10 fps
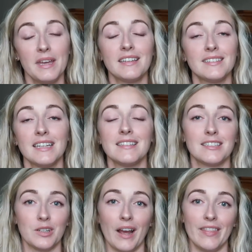make sense
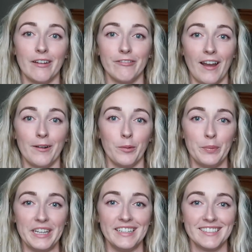till you had that final
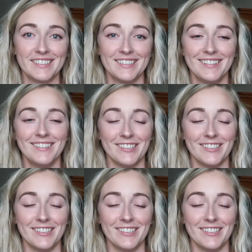piece.